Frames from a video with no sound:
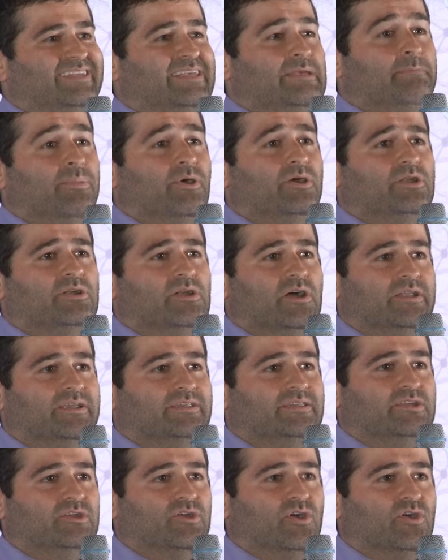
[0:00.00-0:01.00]
he put it on
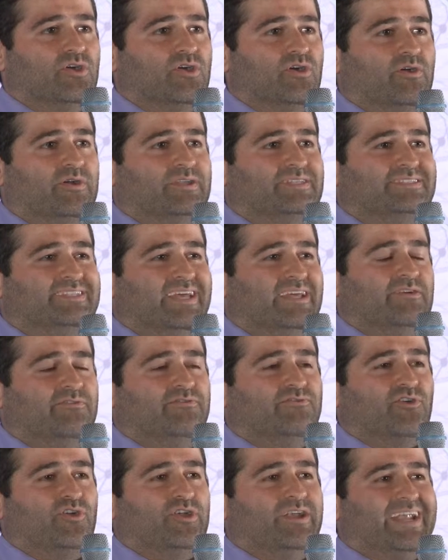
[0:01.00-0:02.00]
Indiegogo instead of
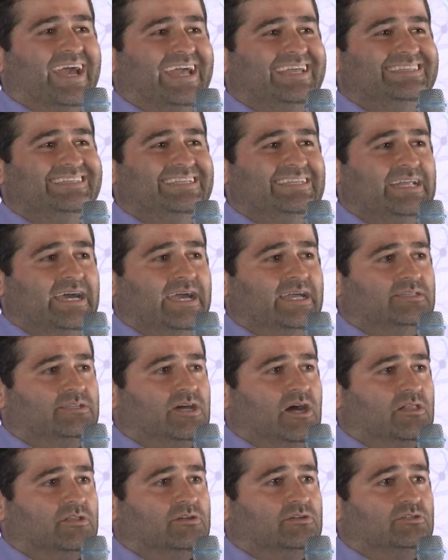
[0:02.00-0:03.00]
for
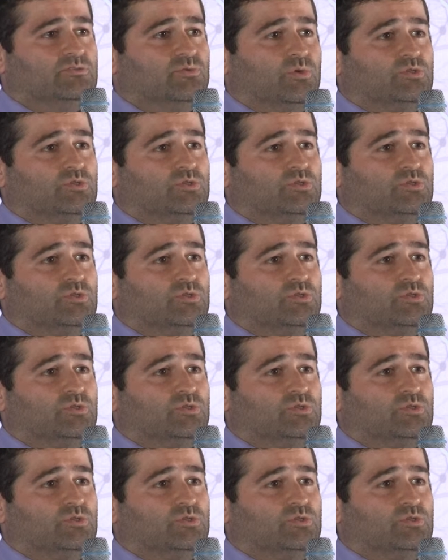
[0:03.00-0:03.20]
$99,